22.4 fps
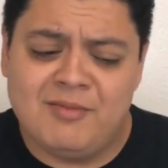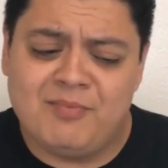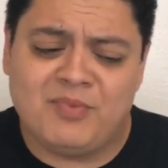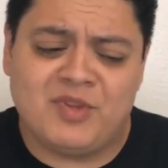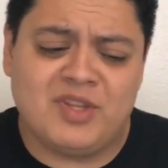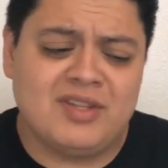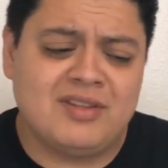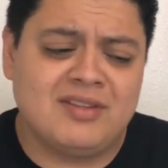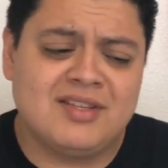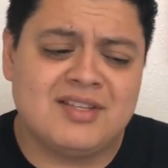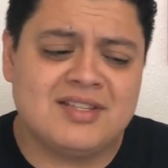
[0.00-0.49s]

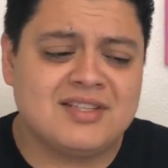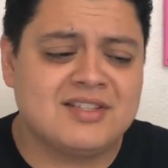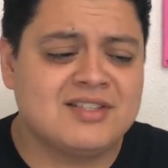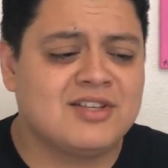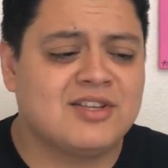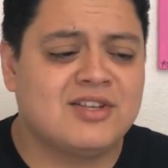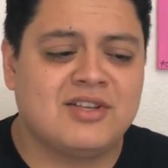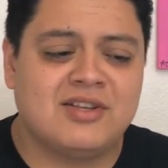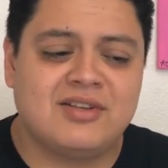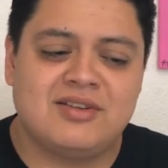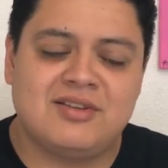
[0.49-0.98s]
then this is
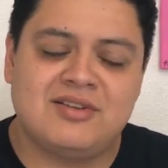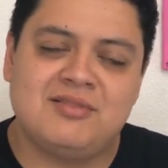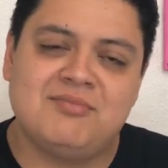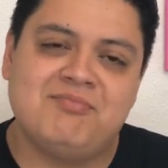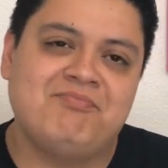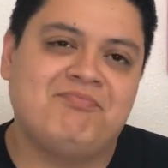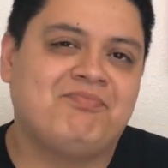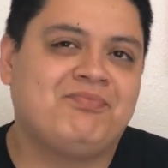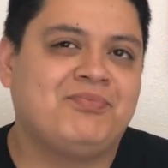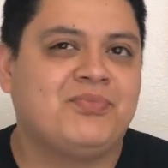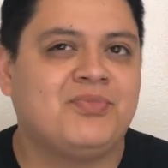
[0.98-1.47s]
a good
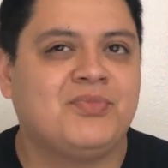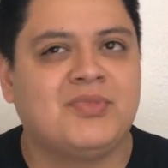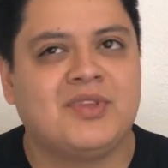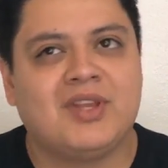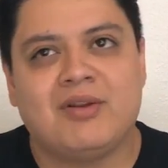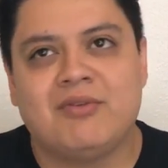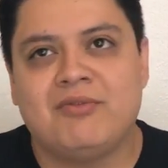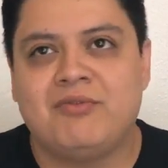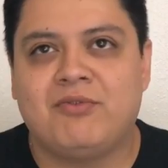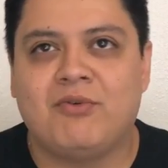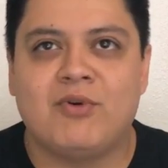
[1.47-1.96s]

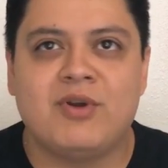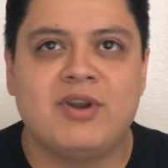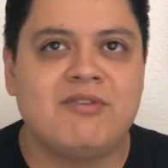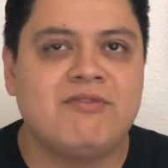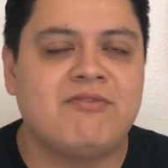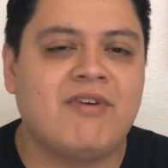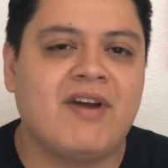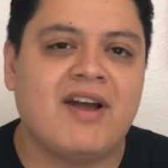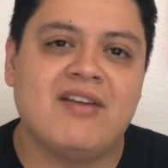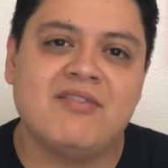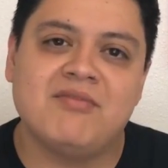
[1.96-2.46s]

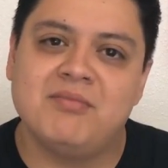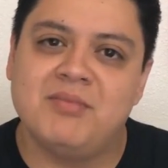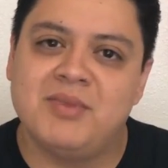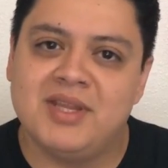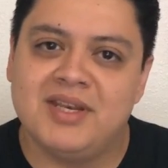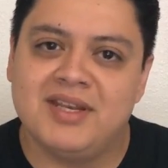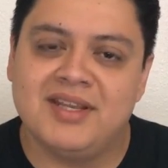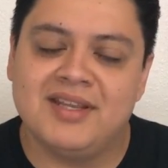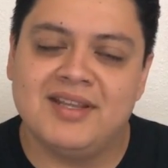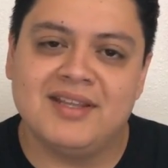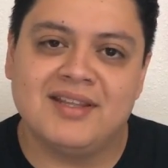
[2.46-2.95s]
45
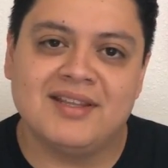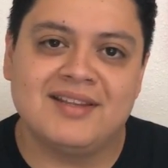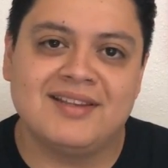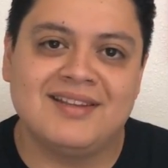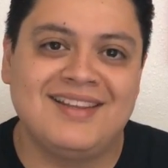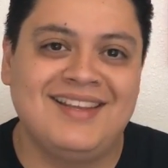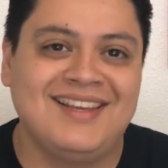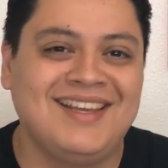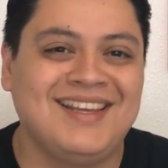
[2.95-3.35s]
minute,